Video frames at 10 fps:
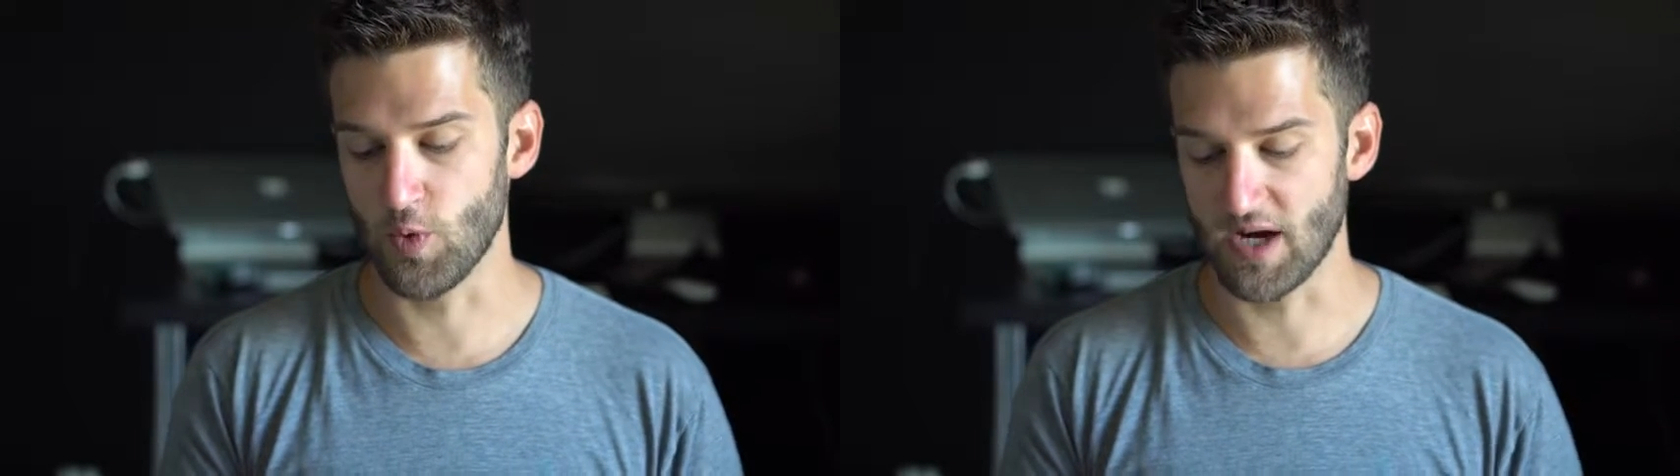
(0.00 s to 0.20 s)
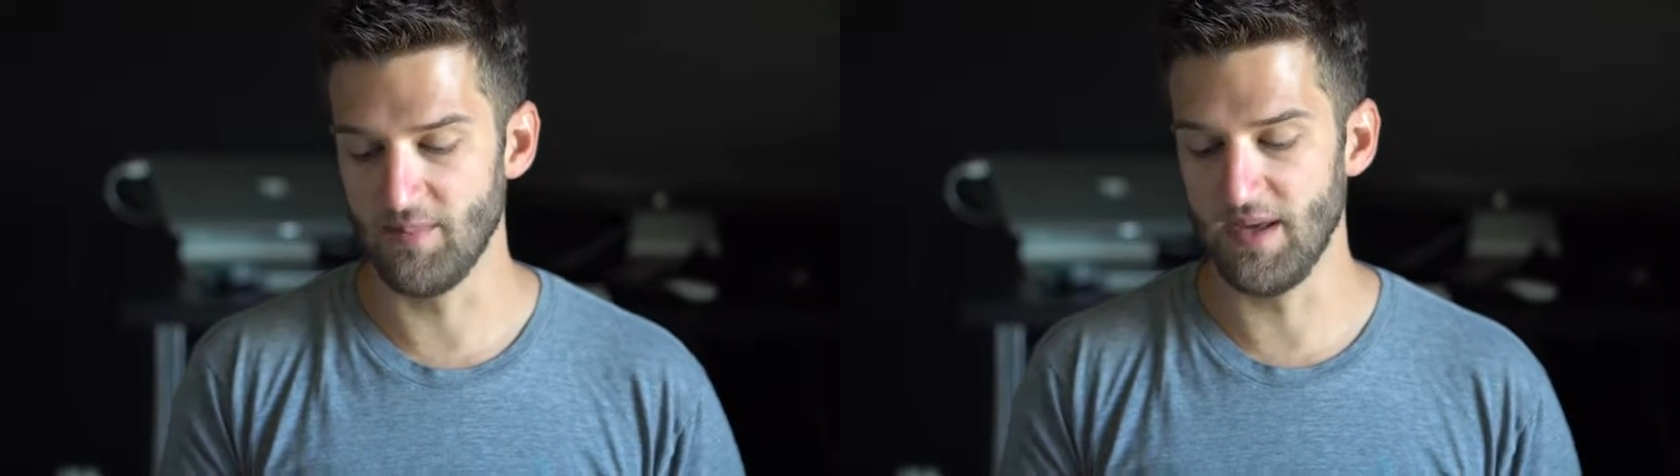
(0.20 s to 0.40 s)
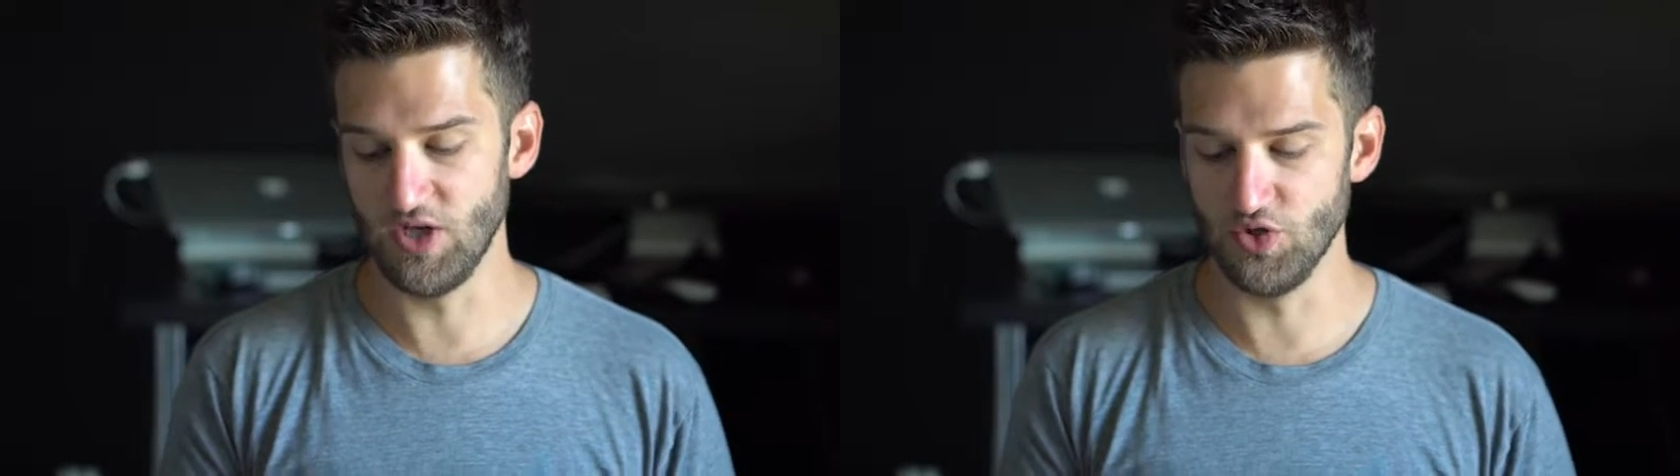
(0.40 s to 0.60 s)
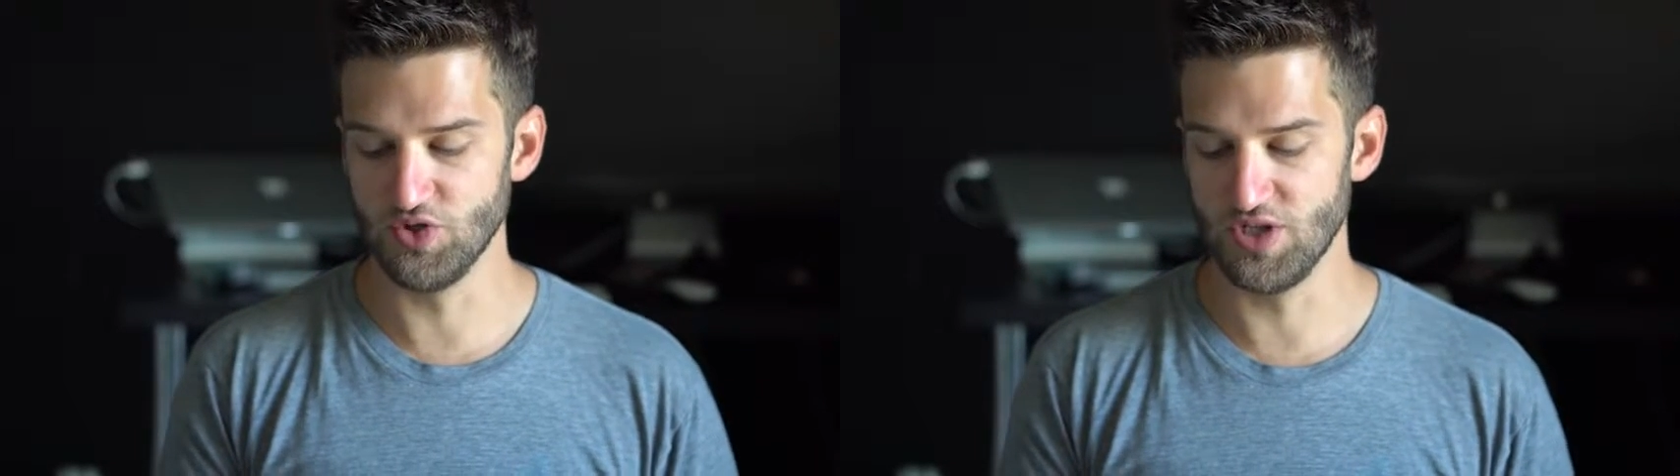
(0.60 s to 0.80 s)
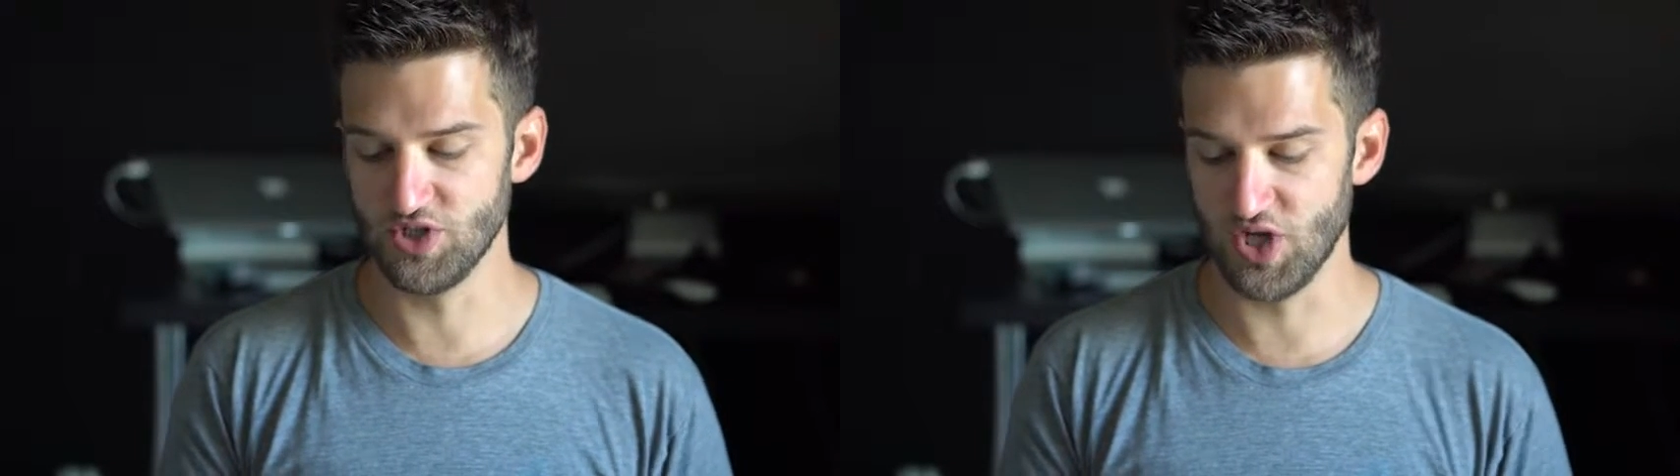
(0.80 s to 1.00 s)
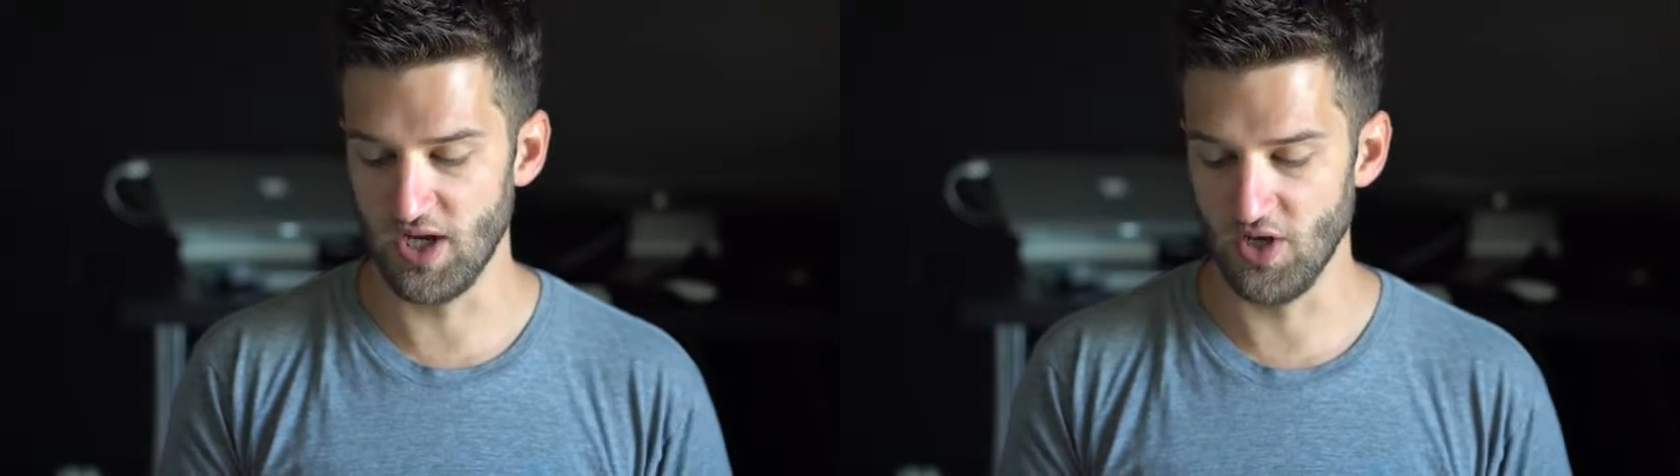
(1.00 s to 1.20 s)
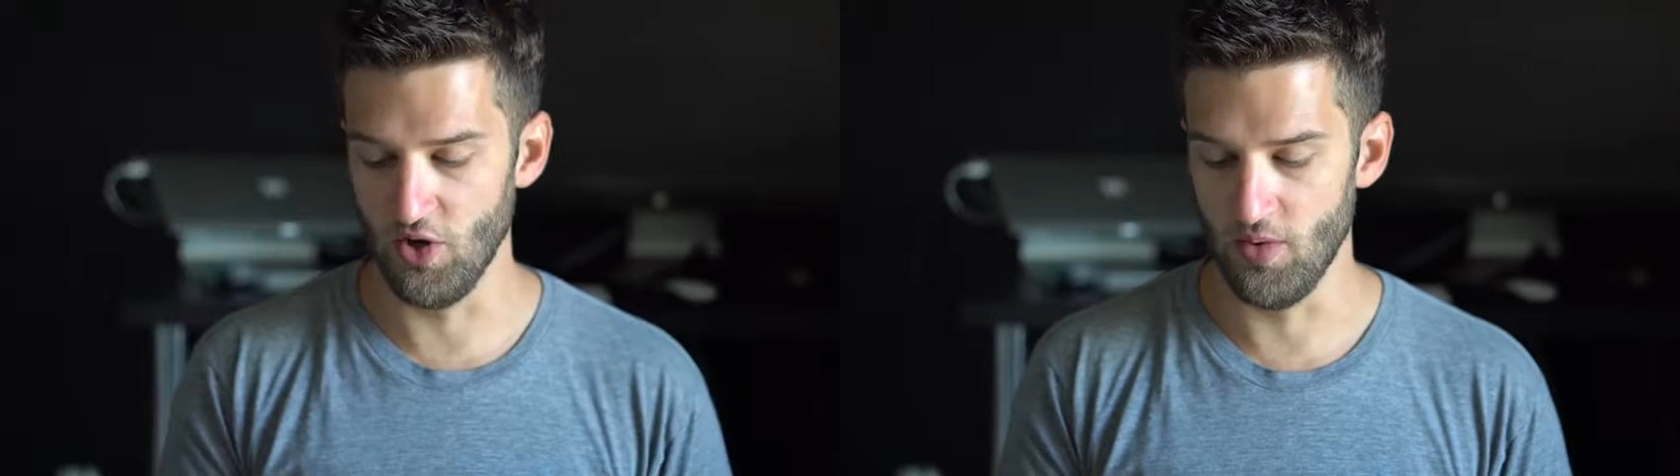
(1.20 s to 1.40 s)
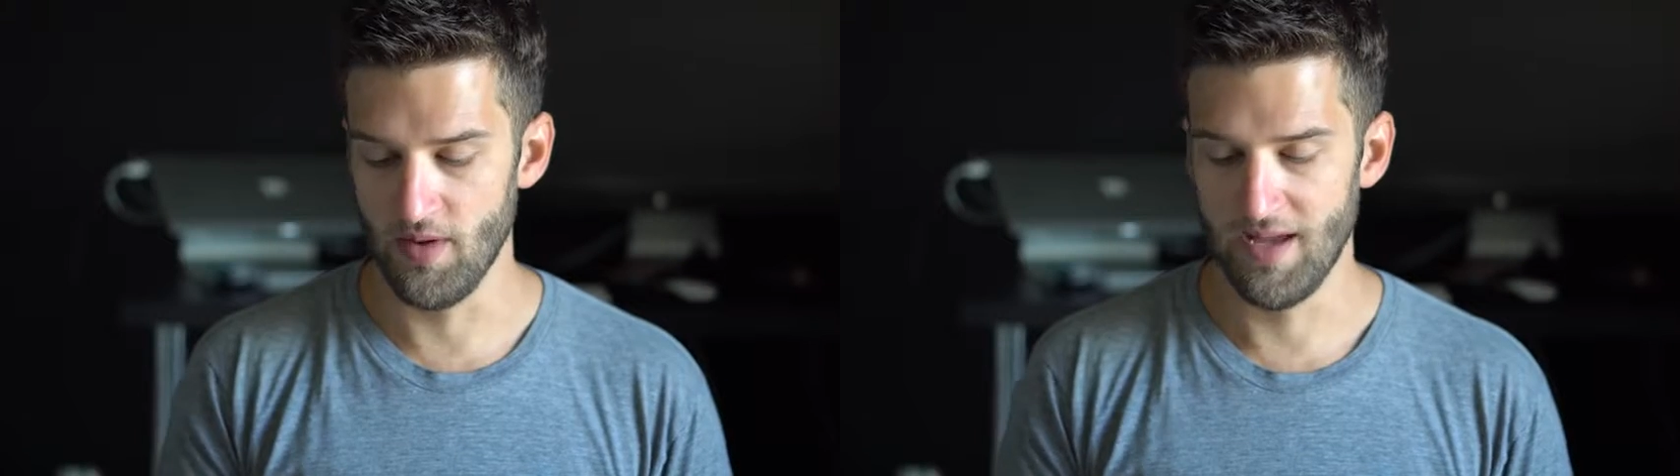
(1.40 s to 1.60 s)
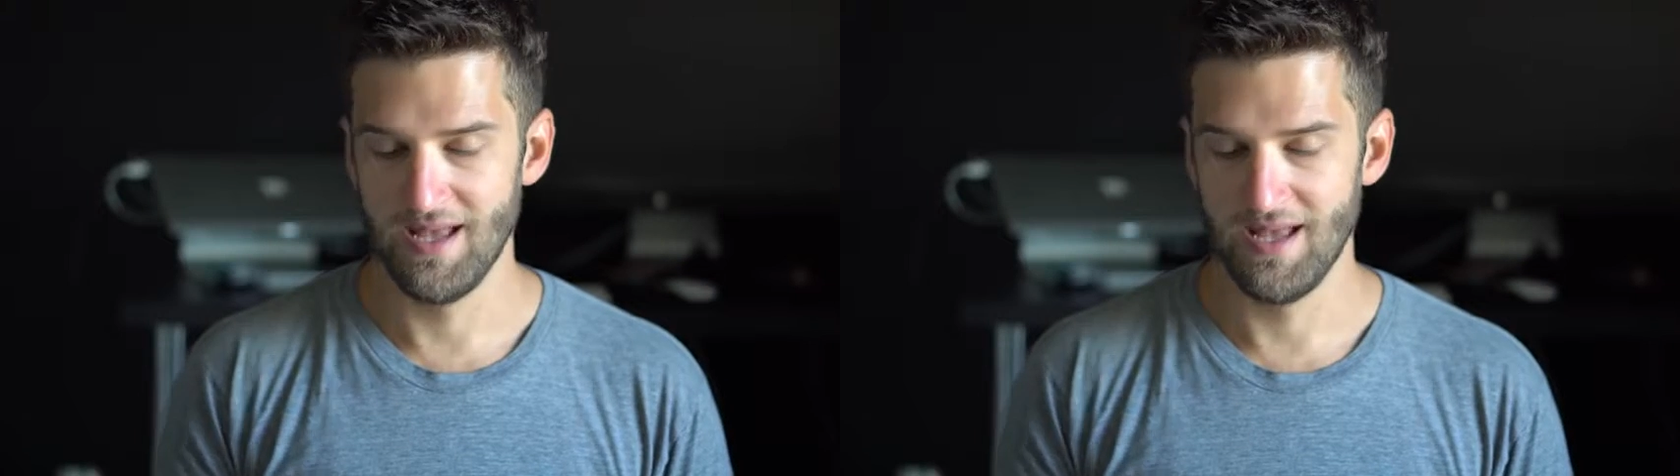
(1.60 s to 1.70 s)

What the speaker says: recommend using Django?